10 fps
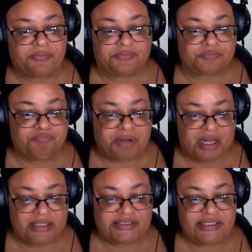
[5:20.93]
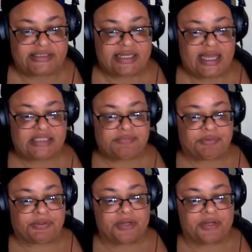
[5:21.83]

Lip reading: politics expert